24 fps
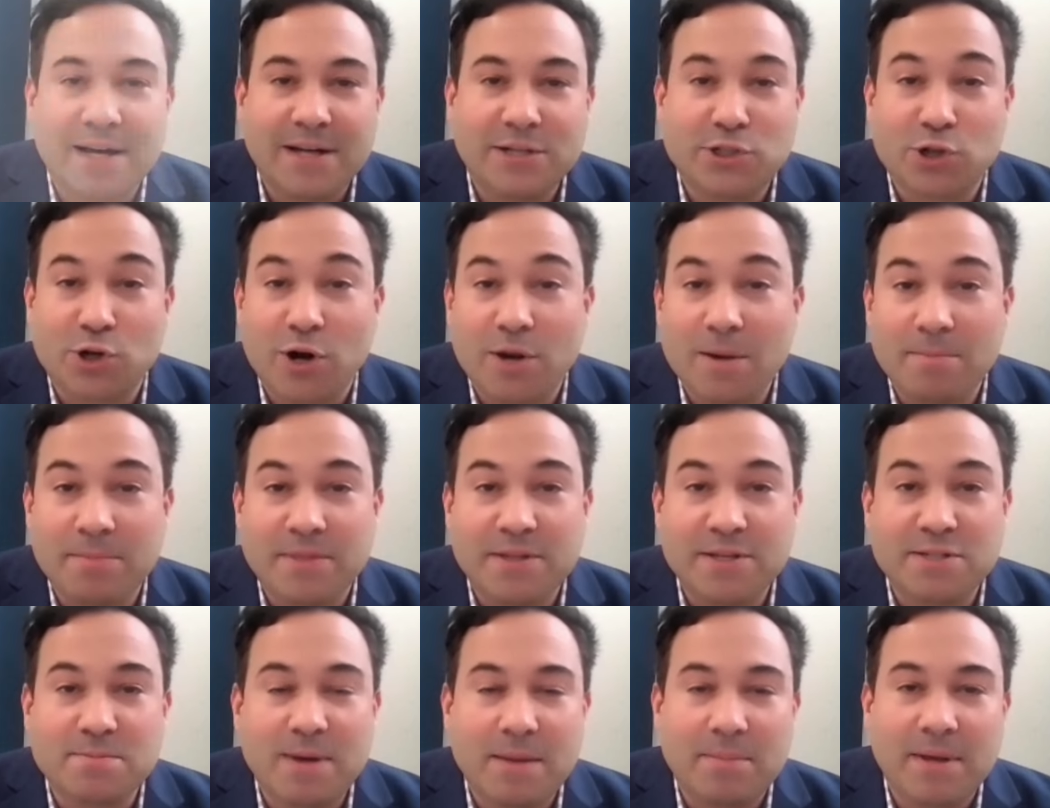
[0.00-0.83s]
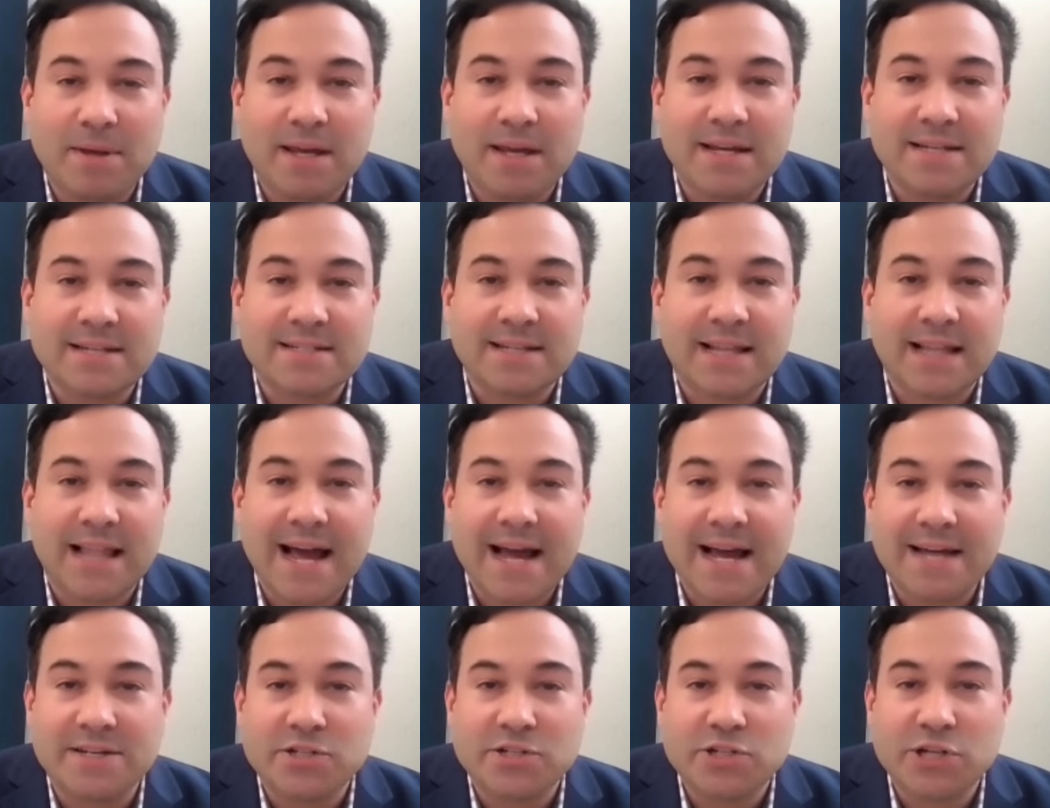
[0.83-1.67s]
Uh, Trump, this may be his
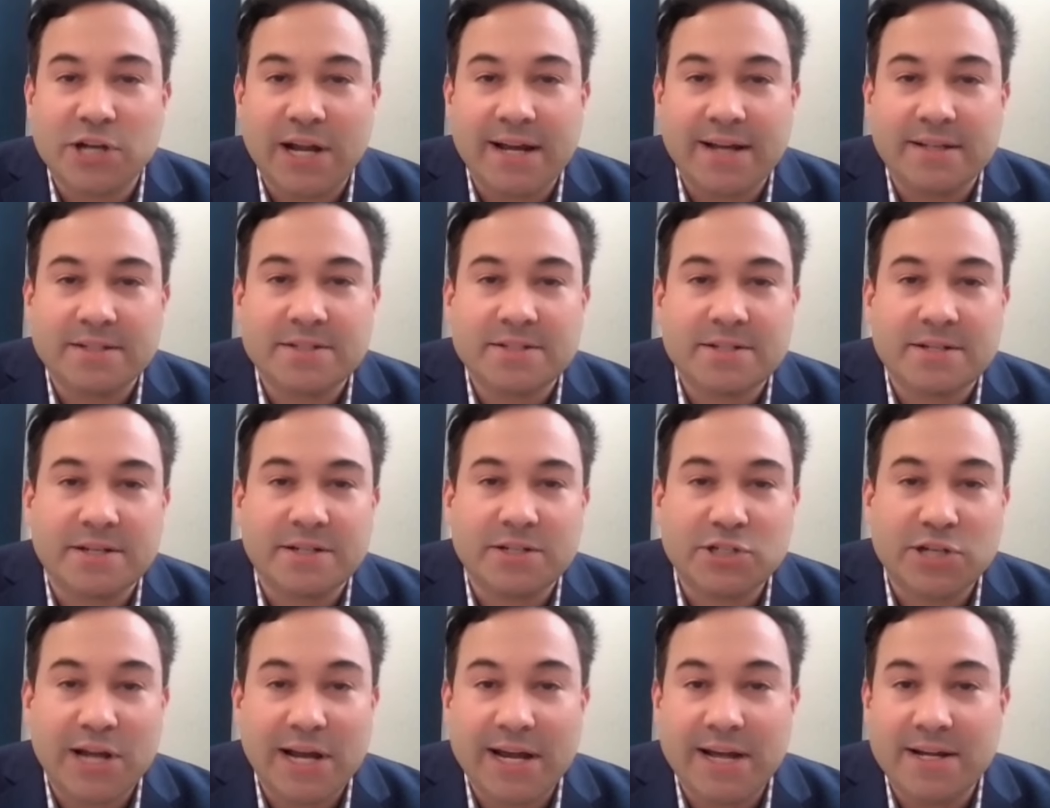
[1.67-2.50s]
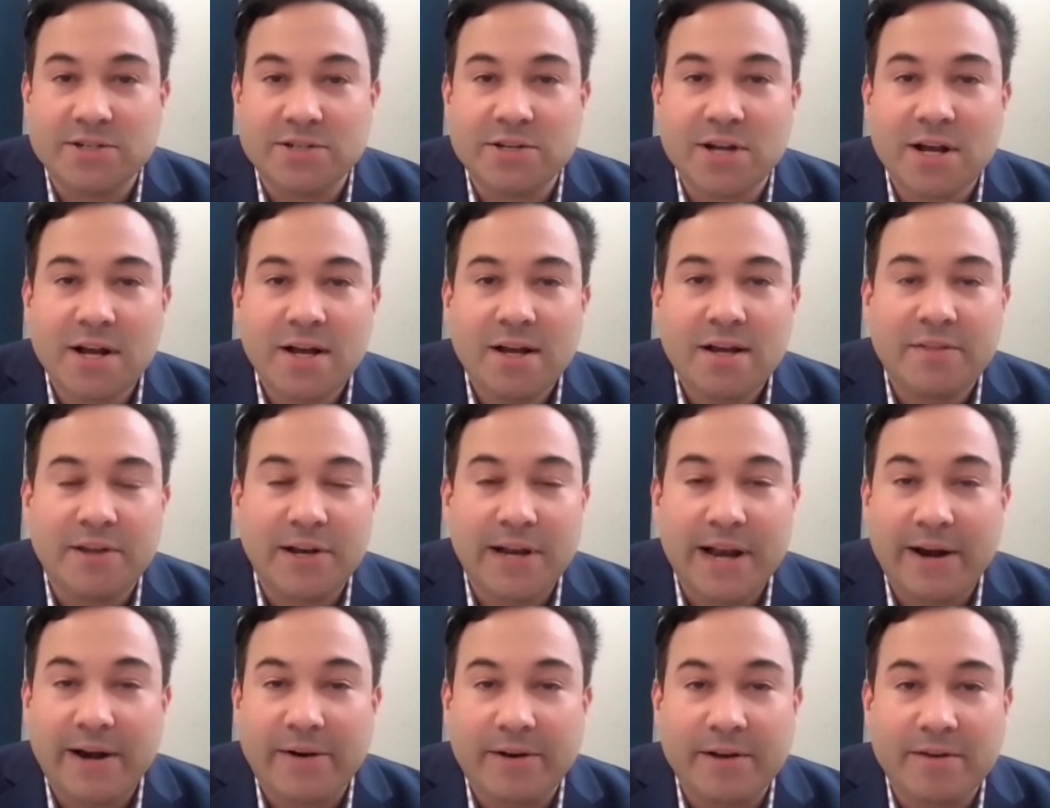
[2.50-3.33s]
last chance to change
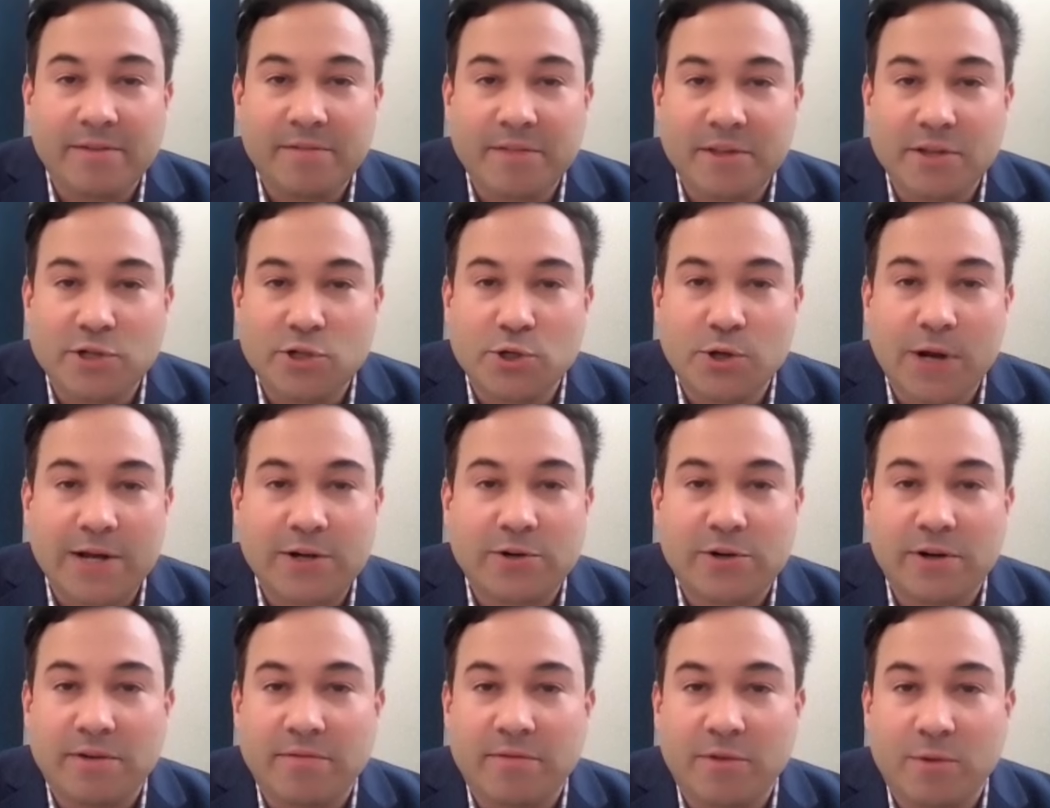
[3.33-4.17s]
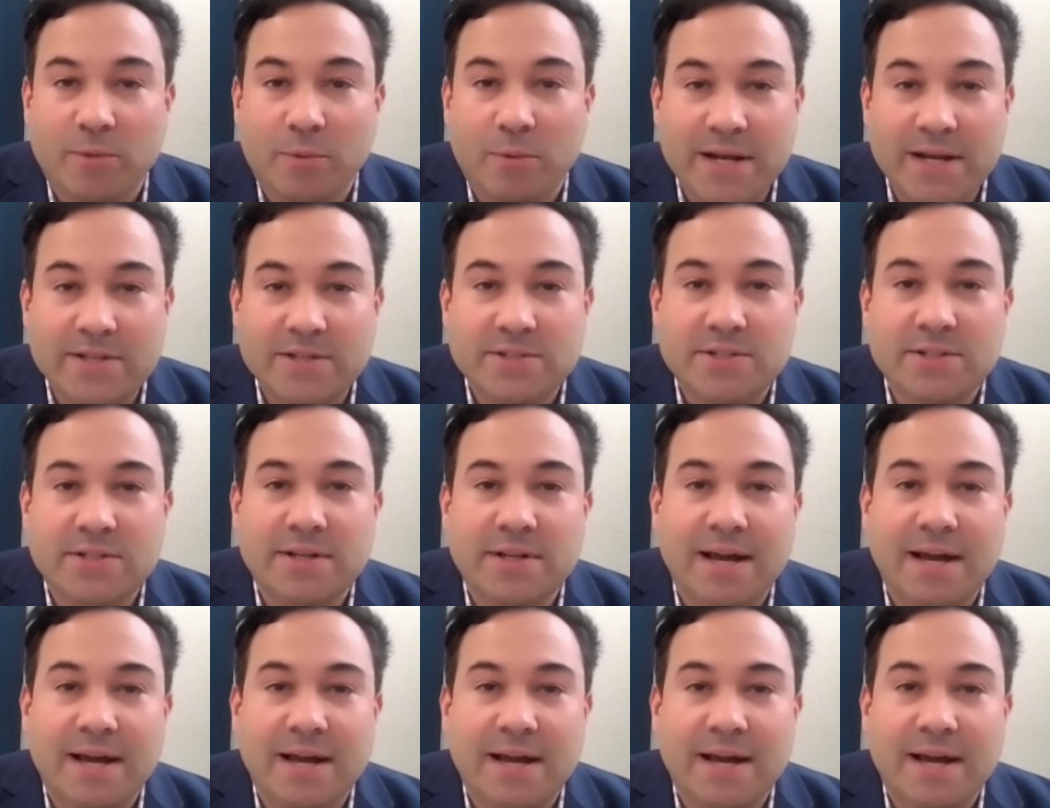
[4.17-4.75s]
the narrative and the trajectory of the race.